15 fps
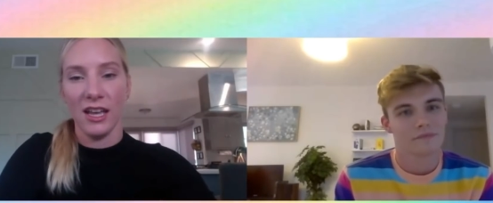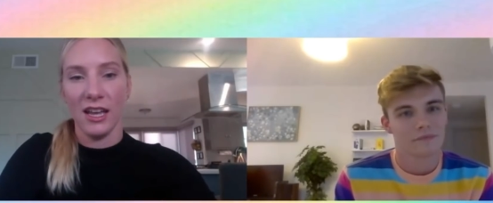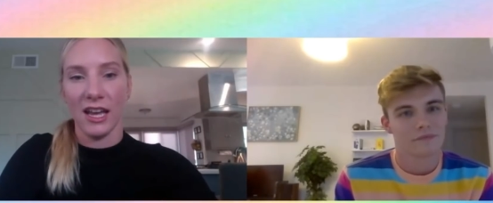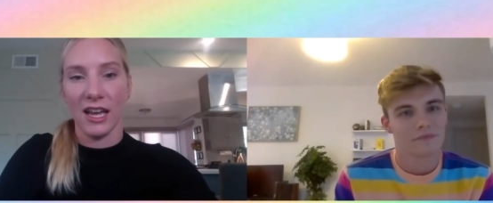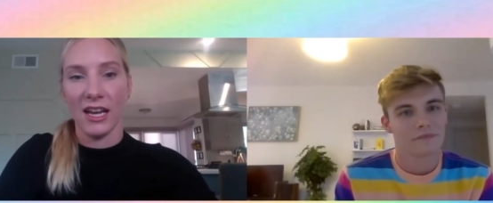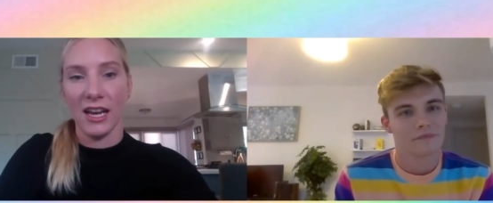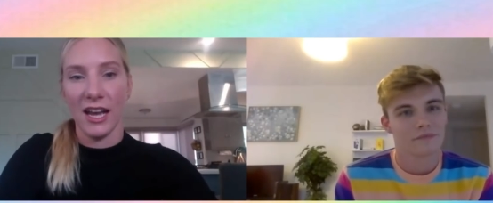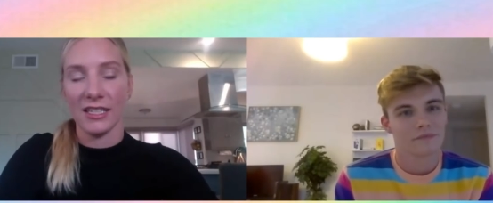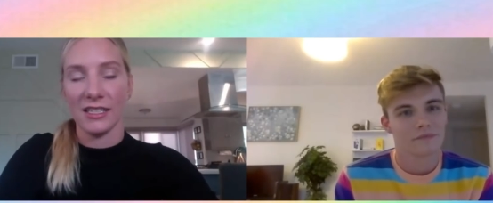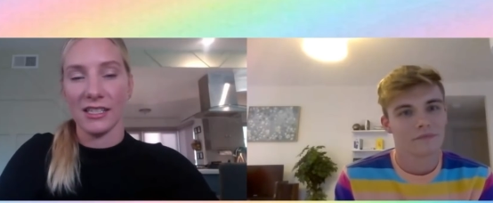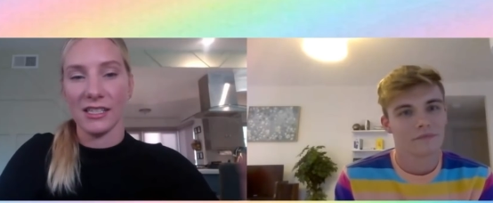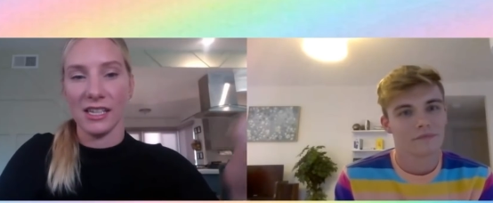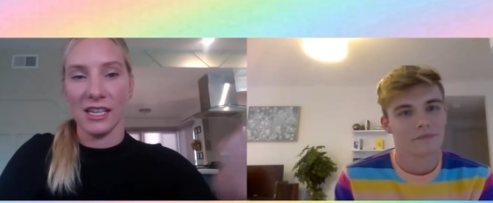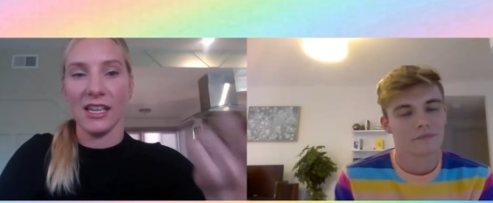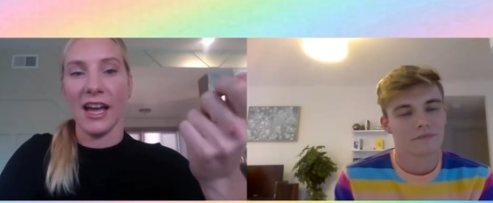Speaker 1: and I
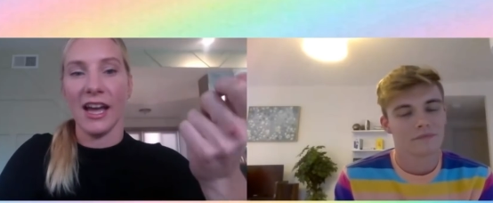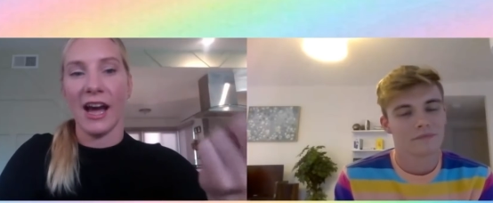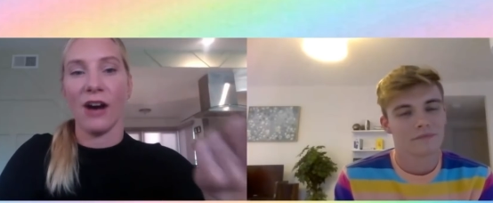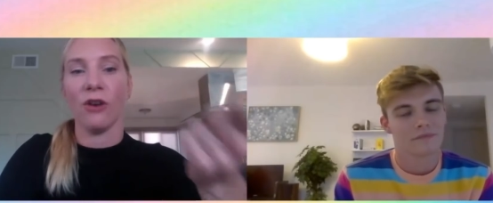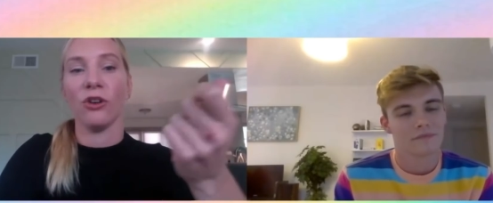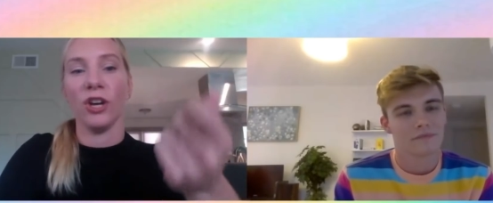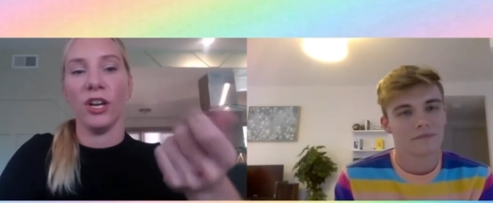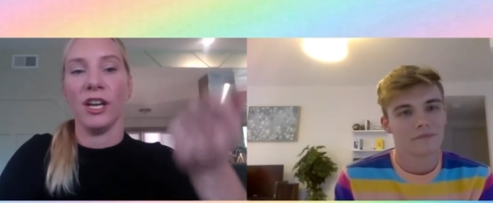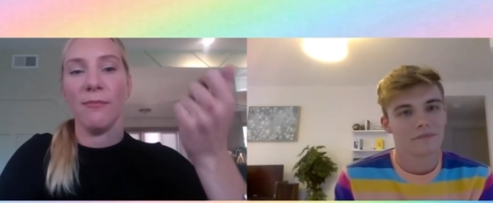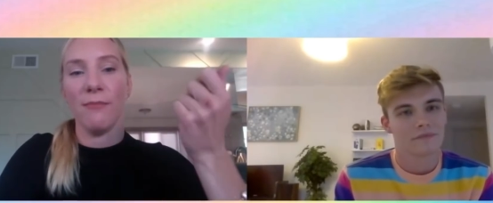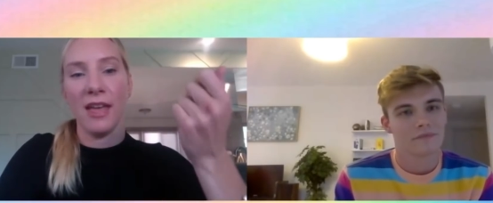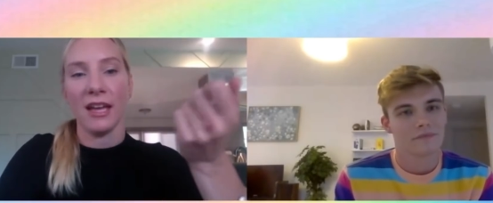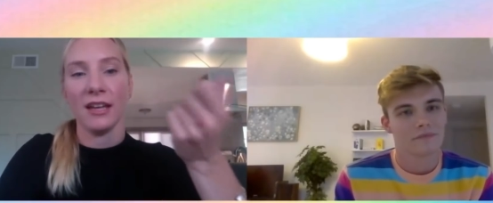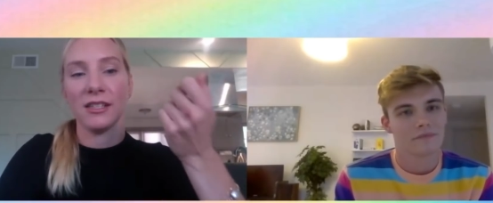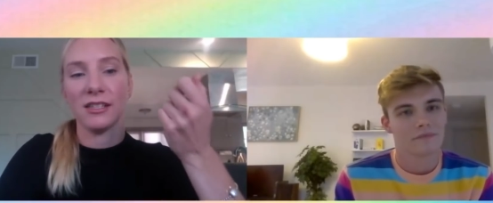see how good it
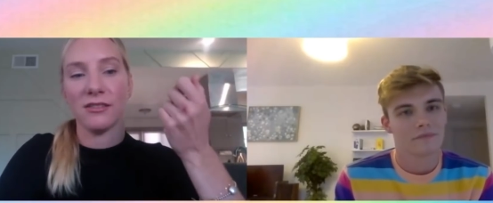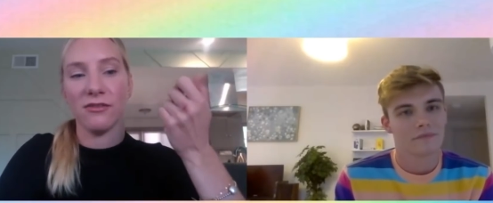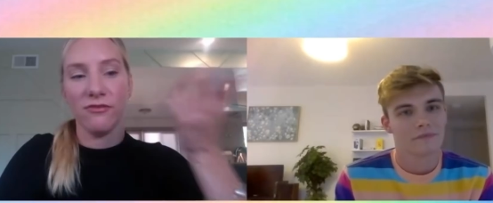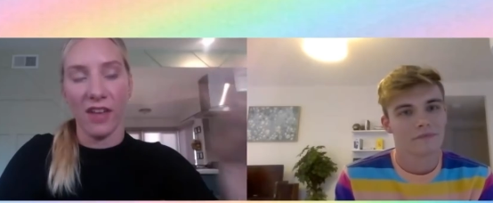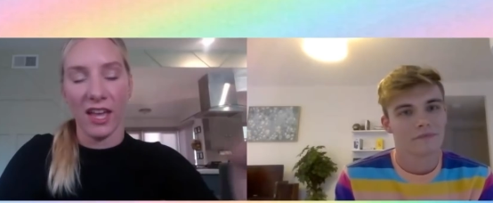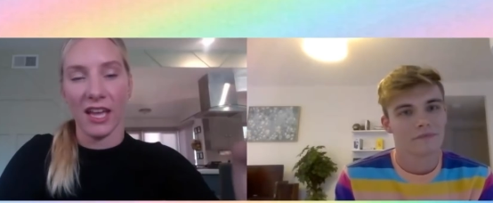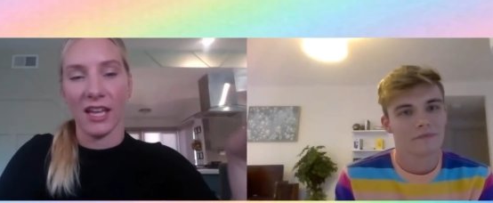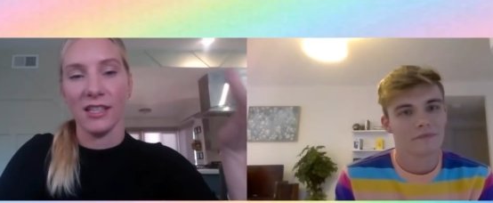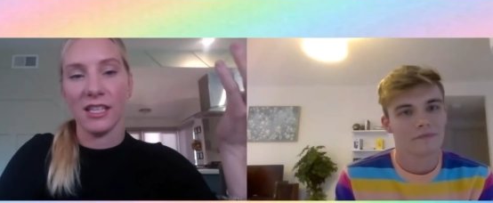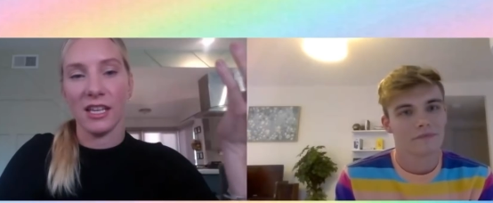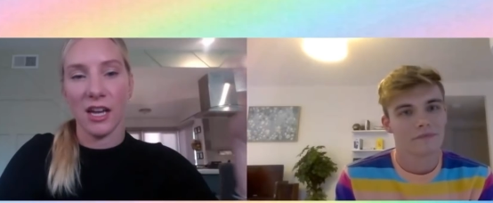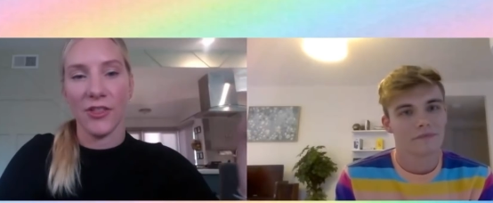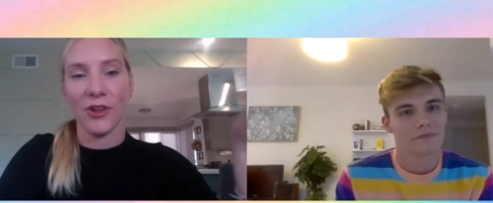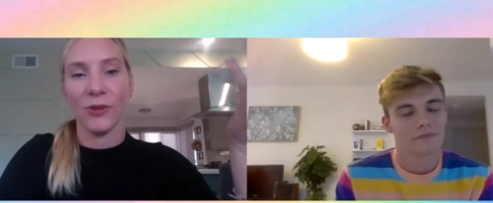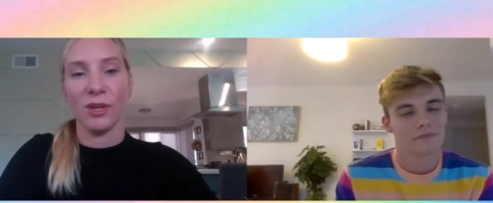makes fans and
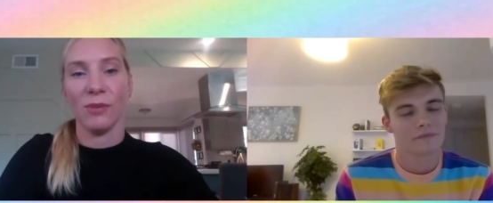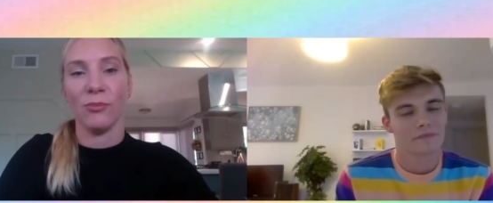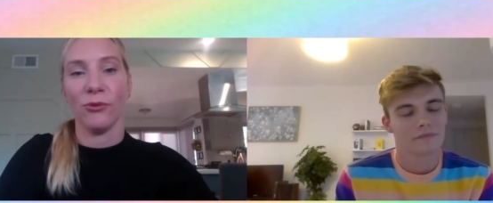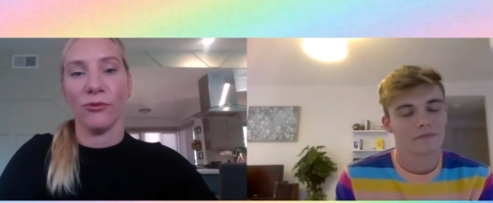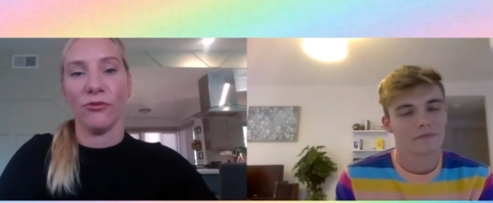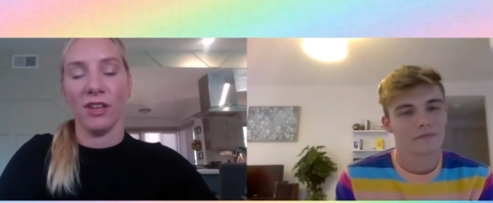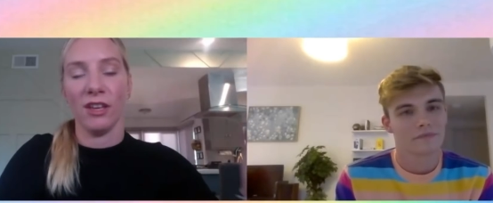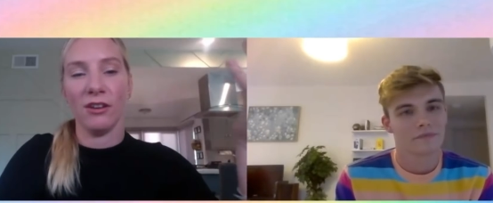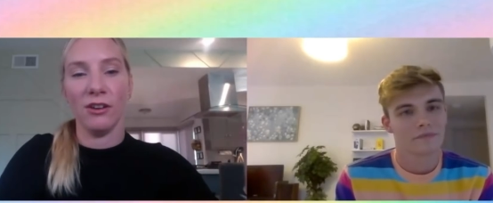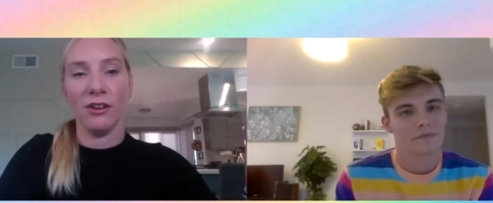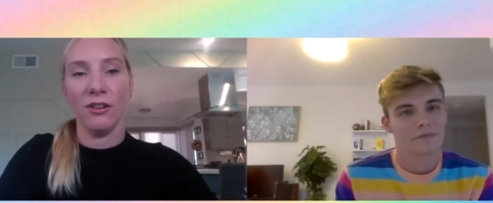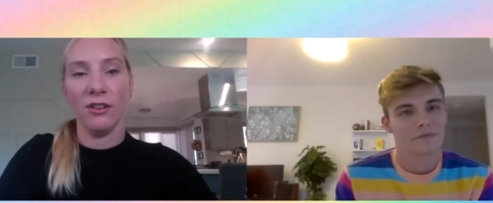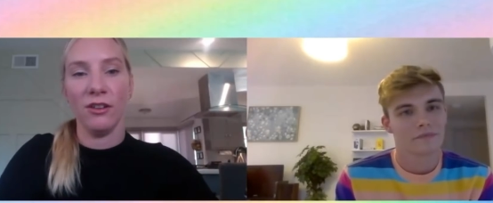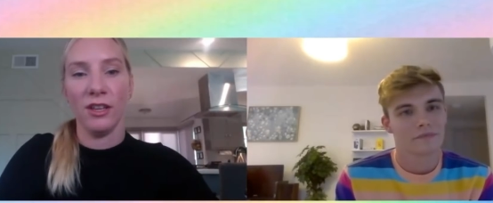other people feel